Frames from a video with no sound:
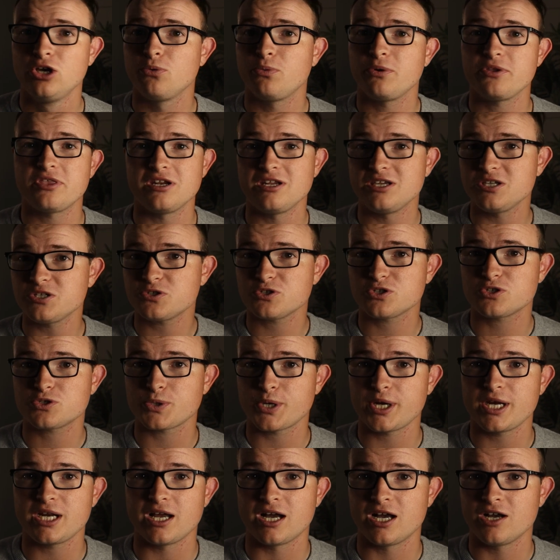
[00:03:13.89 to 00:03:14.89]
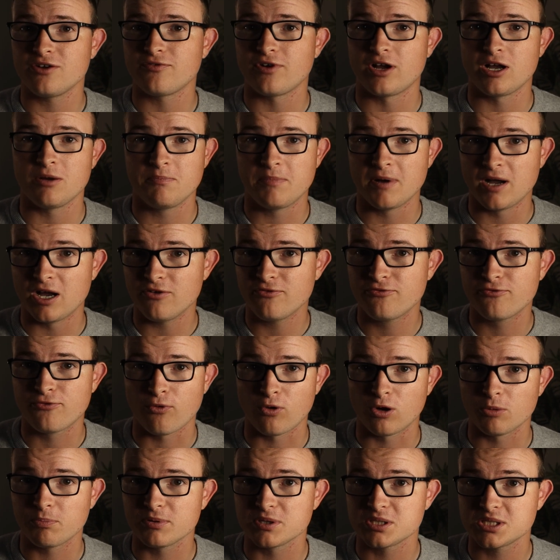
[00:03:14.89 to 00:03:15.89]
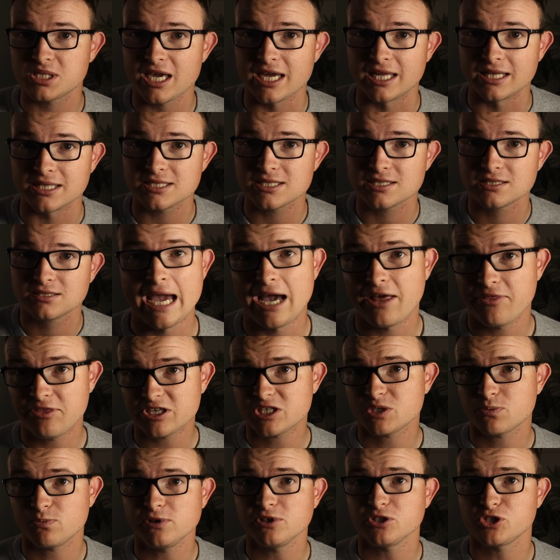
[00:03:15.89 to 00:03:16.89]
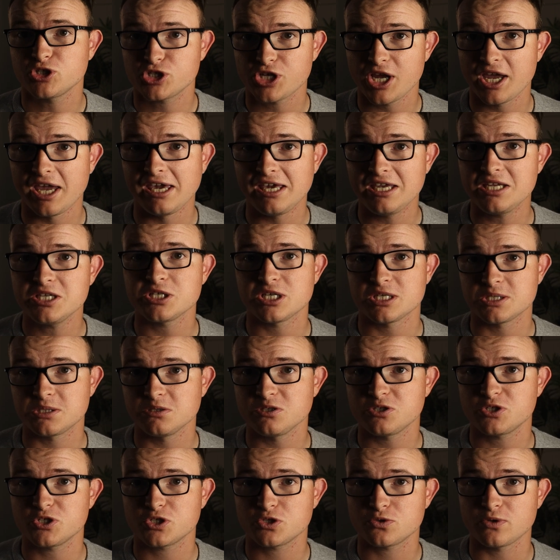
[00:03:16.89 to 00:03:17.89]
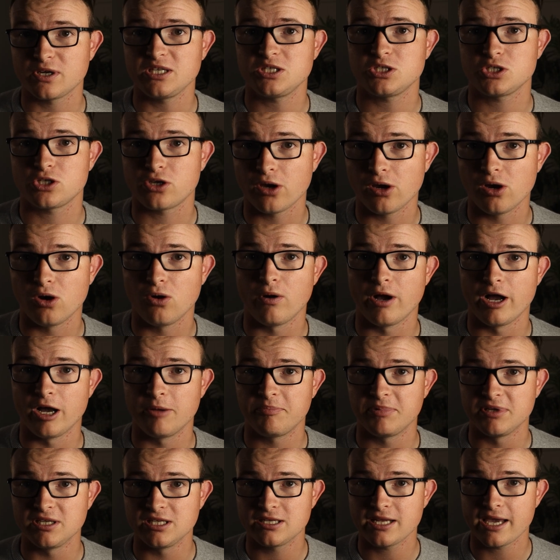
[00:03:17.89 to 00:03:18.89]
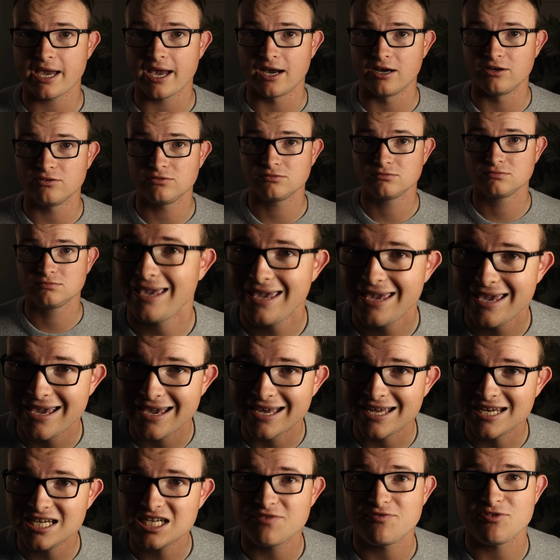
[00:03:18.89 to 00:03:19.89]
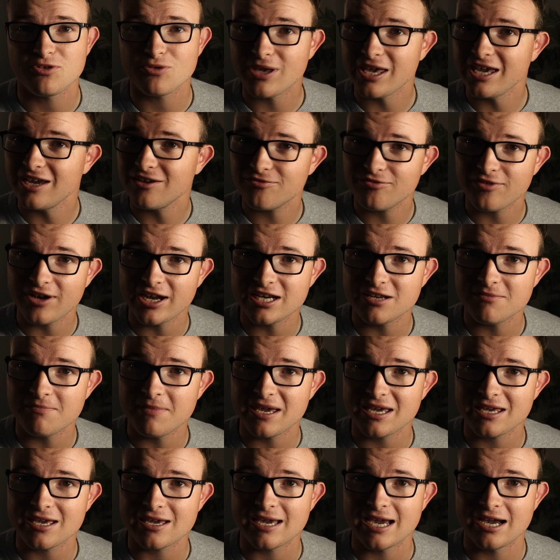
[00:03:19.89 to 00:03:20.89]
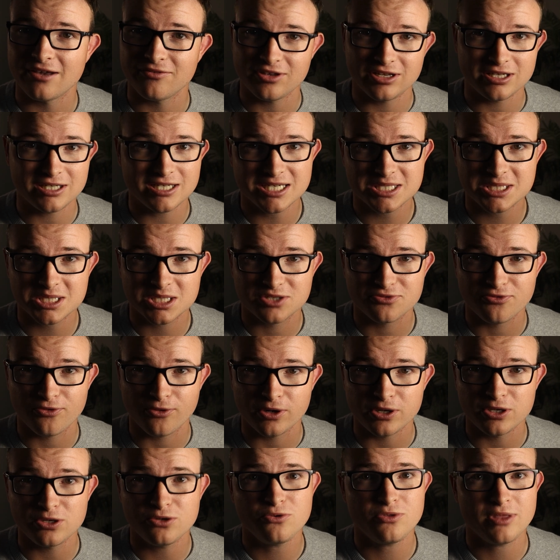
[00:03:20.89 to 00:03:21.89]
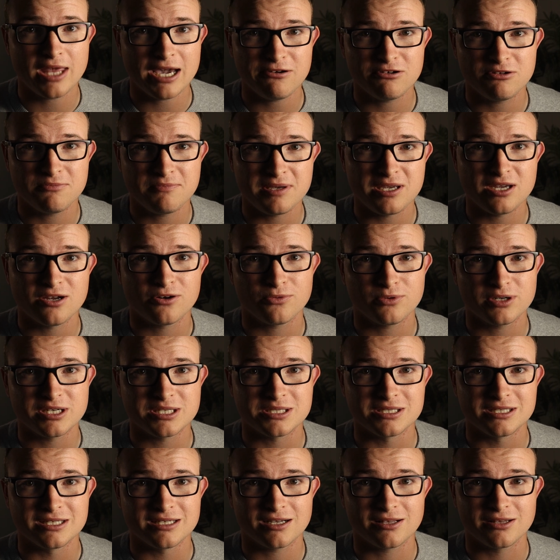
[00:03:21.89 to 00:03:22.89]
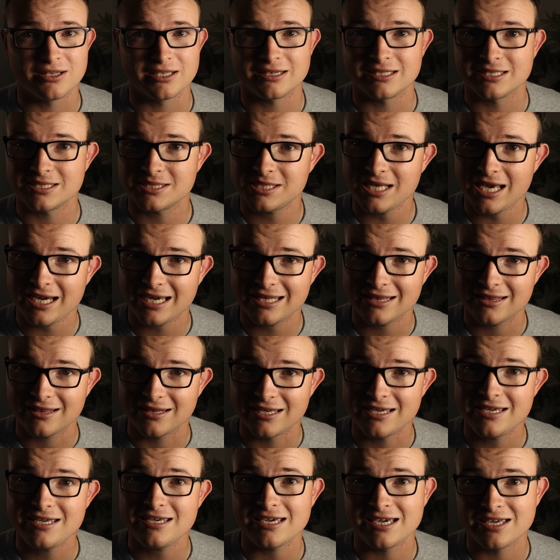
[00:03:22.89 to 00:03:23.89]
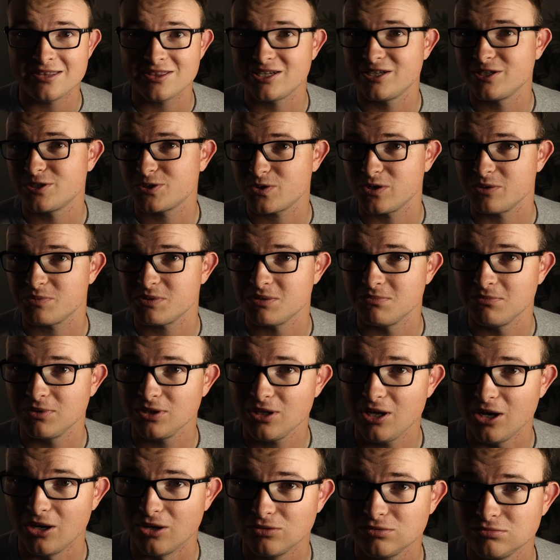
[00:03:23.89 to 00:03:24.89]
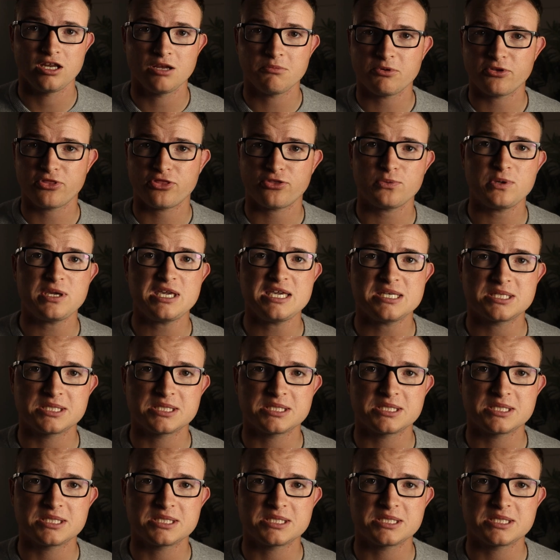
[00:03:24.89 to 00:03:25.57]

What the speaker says: with an interest rate of above 4%. Now, this will change as interest rates go up and down. And if you can't find a bank account that does this for you, that would be a reason to click the second link in the description below. Number 3